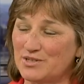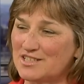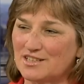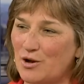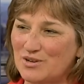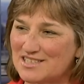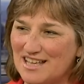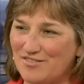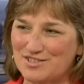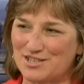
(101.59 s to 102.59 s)
its lowest
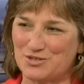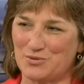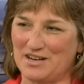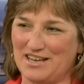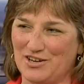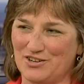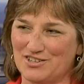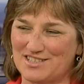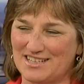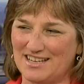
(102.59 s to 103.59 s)
levels in 20
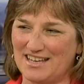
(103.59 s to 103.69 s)
years.